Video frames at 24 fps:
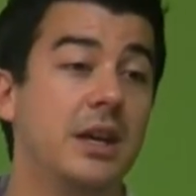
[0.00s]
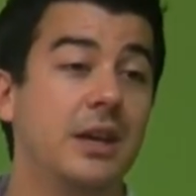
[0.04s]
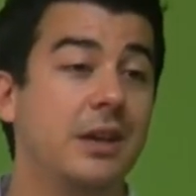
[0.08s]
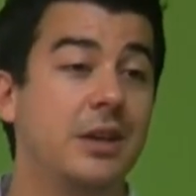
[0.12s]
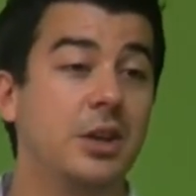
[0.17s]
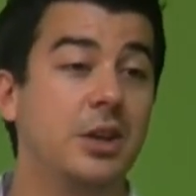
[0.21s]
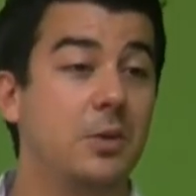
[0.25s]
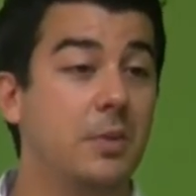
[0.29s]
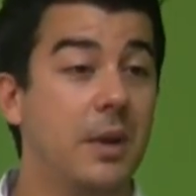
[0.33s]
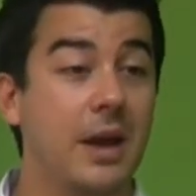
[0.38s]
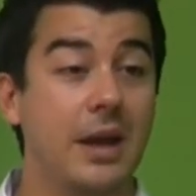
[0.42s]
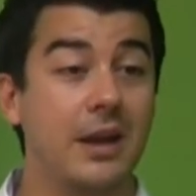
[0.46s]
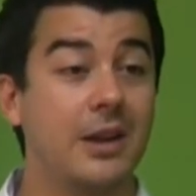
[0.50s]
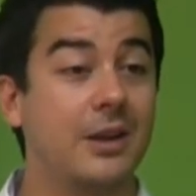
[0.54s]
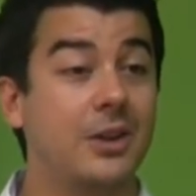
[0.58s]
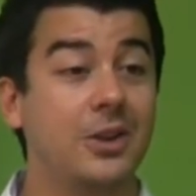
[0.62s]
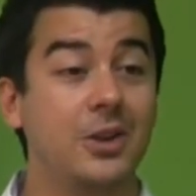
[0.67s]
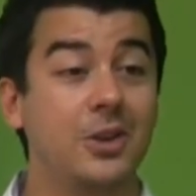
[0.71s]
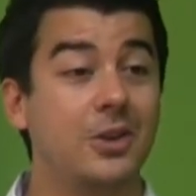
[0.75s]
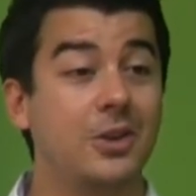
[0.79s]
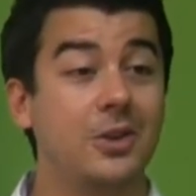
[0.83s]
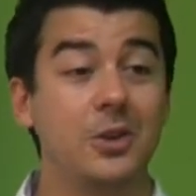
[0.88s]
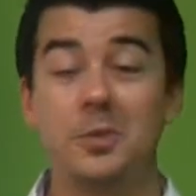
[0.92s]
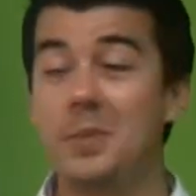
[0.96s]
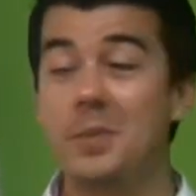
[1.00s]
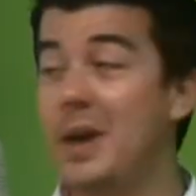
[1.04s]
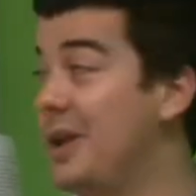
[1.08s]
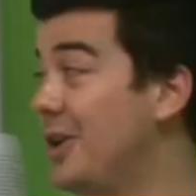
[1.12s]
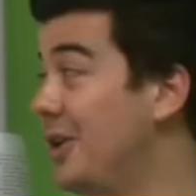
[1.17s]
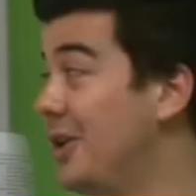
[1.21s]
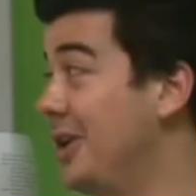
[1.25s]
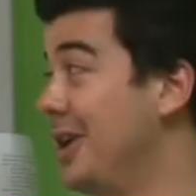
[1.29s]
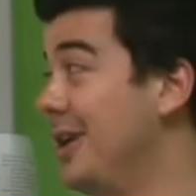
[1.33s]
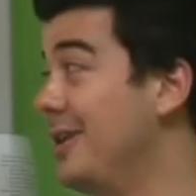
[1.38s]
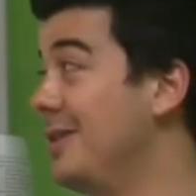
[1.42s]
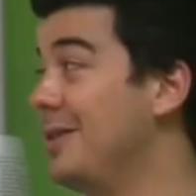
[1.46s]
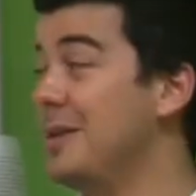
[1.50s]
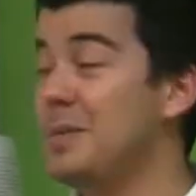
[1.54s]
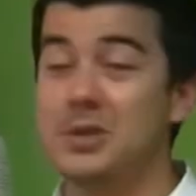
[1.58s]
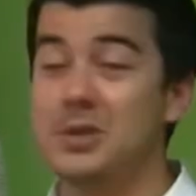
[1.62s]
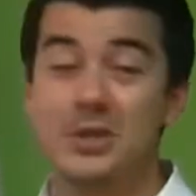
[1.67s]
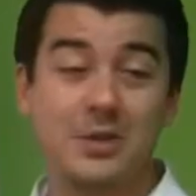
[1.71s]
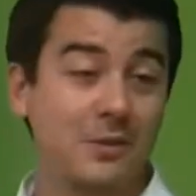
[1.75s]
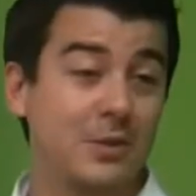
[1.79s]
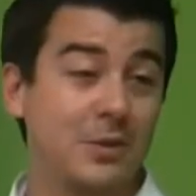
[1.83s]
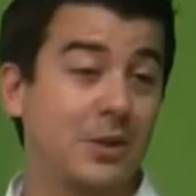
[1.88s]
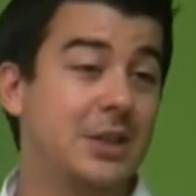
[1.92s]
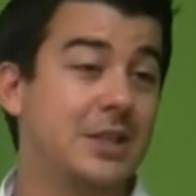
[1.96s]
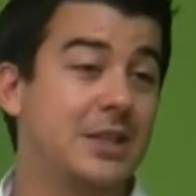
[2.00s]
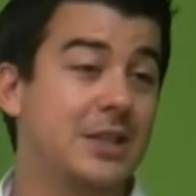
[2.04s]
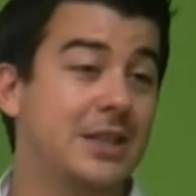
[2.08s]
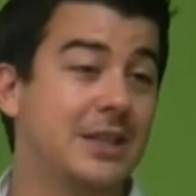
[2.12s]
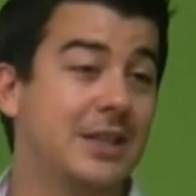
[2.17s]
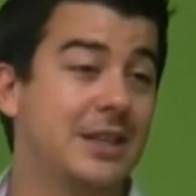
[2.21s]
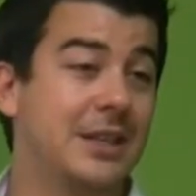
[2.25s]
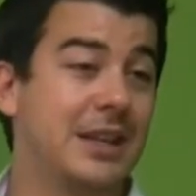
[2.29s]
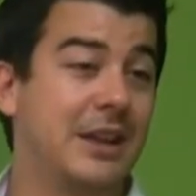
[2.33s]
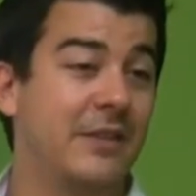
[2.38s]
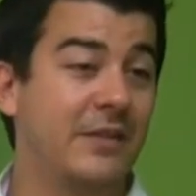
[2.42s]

You may not know it, but you've lost it.